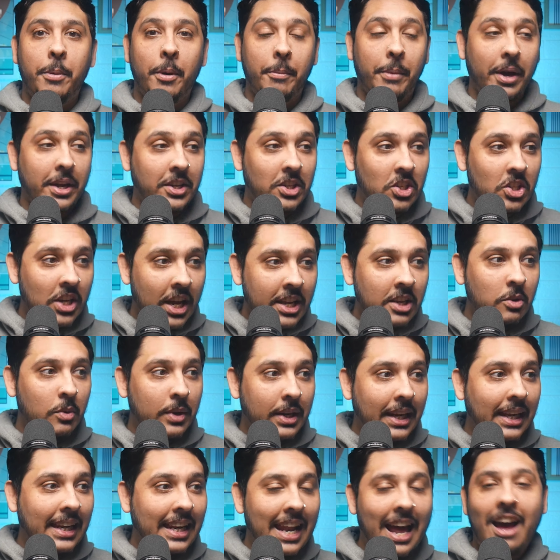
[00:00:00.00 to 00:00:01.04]
up, I
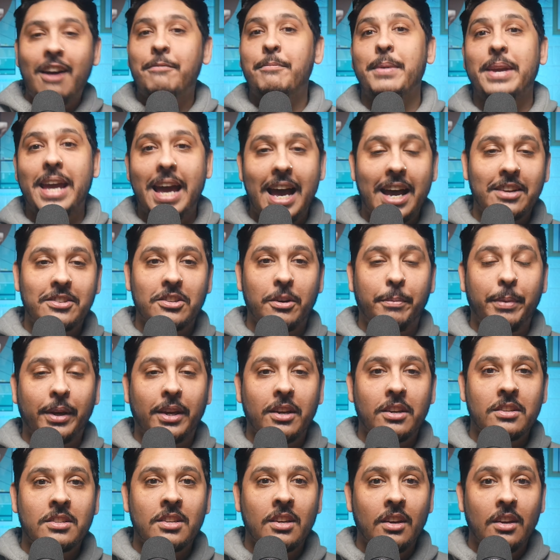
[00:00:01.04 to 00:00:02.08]
genuinely laugh my ass off,
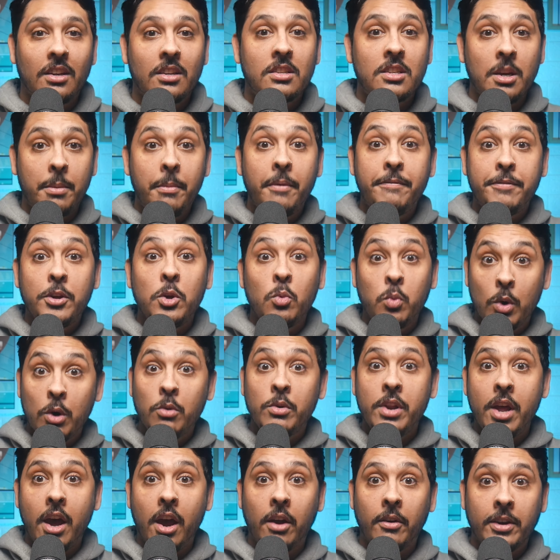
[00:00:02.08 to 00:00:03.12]
because some of you will
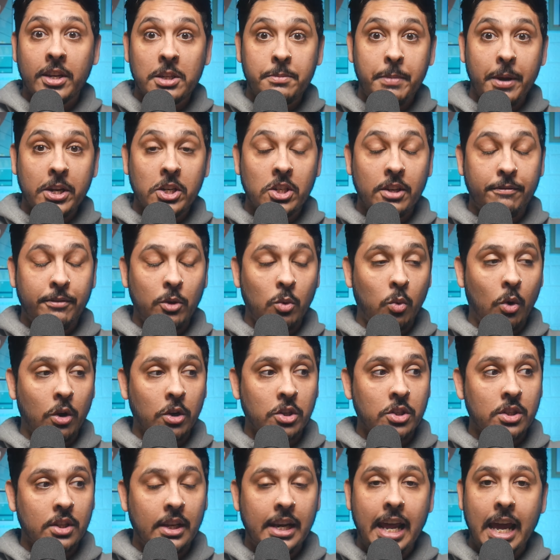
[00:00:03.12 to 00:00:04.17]
know, especially if you
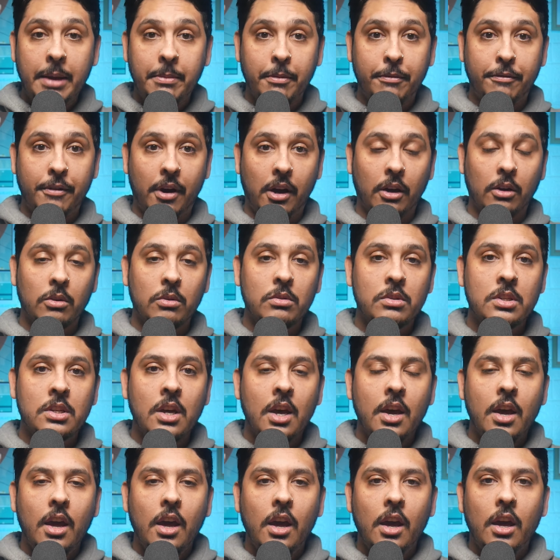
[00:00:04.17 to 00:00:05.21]
watch the Labour files,
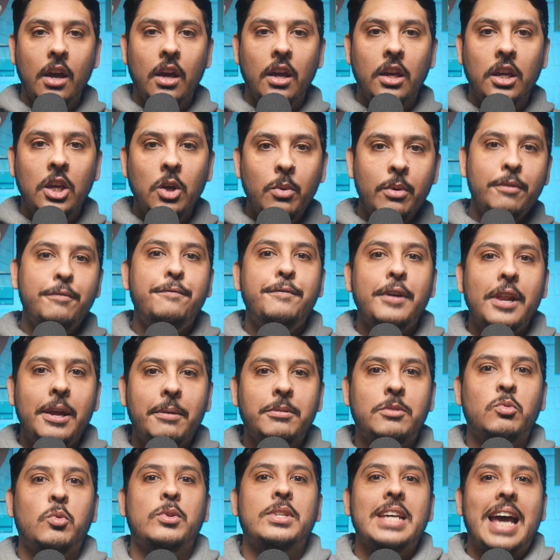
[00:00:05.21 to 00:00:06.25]
Ewan
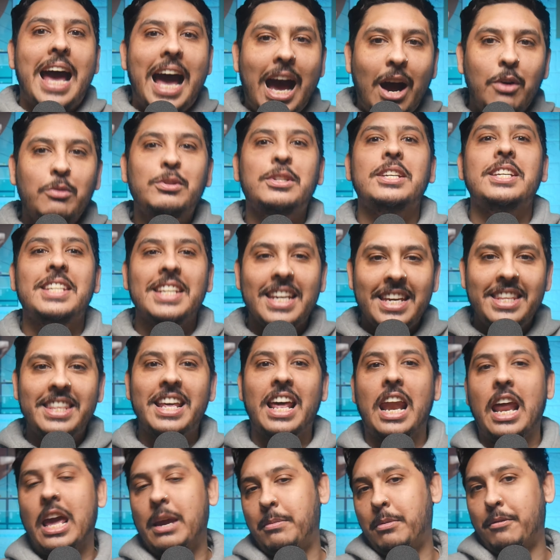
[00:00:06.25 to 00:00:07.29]
Phillips was outed in the
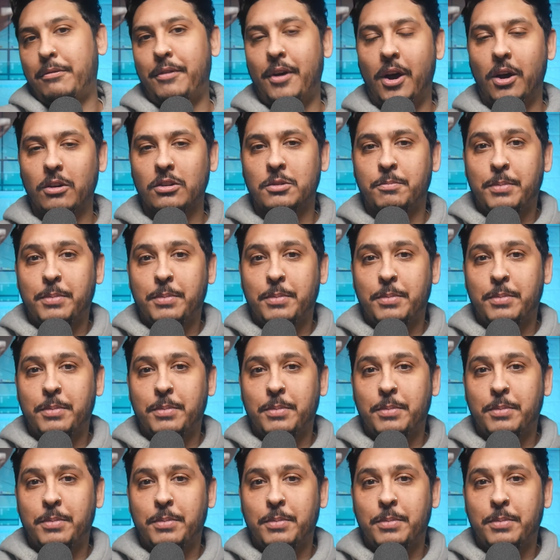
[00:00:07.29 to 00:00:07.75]
Labour files